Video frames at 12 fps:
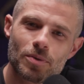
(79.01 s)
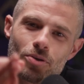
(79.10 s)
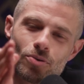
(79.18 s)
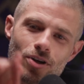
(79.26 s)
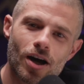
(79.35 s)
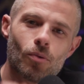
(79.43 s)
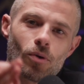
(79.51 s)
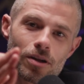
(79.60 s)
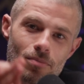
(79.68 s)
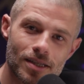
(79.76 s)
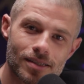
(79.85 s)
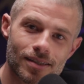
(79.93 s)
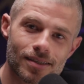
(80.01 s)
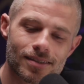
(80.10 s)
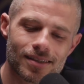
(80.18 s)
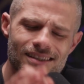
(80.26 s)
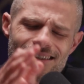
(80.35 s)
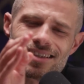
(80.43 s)
me, you do not want to miss this.
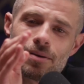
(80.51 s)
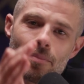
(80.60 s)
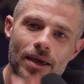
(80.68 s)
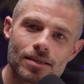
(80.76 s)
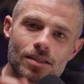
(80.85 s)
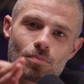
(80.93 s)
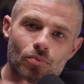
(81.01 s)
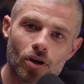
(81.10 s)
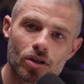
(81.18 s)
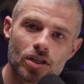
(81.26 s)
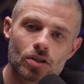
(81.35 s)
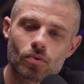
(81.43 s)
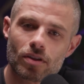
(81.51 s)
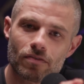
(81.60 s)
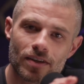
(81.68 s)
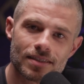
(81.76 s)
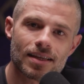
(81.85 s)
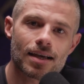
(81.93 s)
This is an amazing project with a
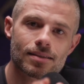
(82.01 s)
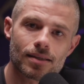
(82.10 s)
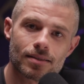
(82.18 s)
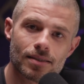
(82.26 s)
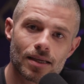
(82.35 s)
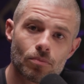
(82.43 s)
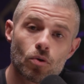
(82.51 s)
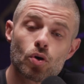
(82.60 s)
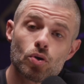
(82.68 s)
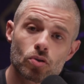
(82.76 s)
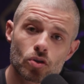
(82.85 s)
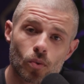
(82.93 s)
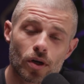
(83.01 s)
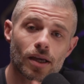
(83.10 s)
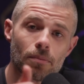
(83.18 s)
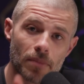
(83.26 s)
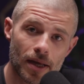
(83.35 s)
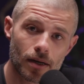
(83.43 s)
fantastic team who used to work
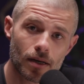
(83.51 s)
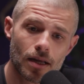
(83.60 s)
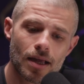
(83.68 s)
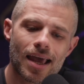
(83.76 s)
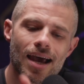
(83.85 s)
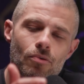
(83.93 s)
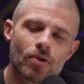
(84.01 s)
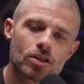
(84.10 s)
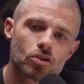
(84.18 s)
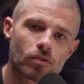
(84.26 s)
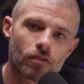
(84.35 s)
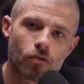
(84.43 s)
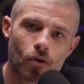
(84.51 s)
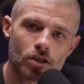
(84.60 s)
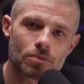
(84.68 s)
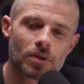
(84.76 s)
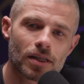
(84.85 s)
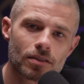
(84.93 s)
at Meta and raised over
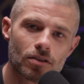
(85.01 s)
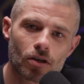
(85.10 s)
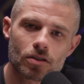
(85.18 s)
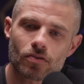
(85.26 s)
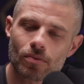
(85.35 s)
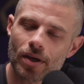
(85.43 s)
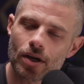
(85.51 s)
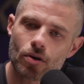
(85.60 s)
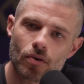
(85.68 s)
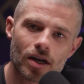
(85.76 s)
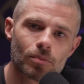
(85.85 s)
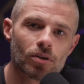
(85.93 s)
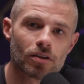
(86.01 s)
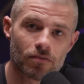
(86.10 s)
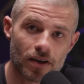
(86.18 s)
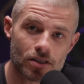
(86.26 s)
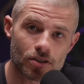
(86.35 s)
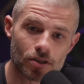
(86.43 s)
$400 million from incredible
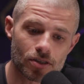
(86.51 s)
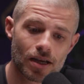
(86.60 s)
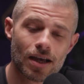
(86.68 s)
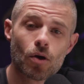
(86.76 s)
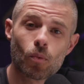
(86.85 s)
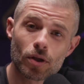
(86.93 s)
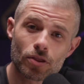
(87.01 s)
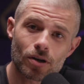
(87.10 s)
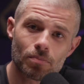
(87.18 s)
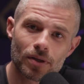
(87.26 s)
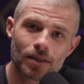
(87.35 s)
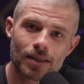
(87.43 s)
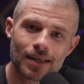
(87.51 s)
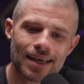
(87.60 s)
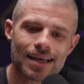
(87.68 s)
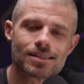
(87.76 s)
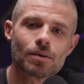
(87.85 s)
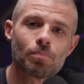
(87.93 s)
investors. What they're building
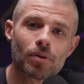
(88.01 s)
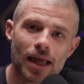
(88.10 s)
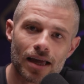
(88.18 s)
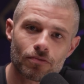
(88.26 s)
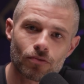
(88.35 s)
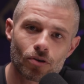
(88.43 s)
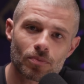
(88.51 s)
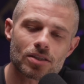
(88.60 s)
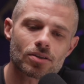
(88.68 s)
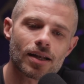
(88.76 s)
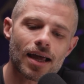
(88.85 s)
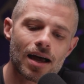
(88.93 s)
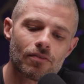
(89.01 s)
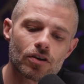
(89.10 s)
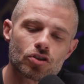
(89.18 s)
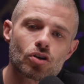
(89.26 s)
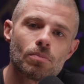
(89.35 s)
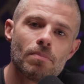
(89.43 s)
is a platform that's going to have a
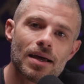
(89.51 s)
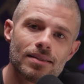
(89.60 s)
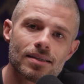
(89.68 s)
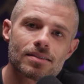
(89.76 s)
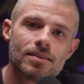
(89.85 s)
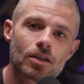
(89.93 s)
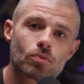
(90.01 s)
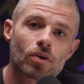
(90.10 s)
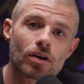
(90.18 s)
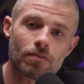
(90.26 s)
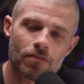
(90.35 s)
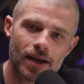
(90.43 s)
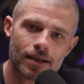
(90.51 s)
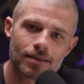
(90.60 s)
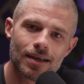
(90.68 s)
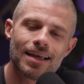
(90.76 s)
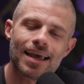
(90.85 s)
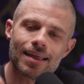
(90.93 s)
tremendous network effect,
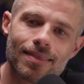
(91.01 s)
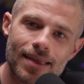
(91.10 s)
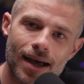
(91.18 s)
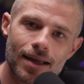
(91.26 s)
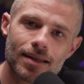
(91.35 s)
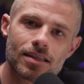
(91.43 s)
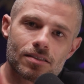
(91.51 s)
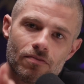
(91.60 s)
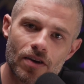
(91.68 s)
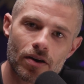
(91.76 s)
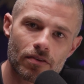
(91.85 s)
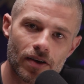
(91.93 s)
and that is very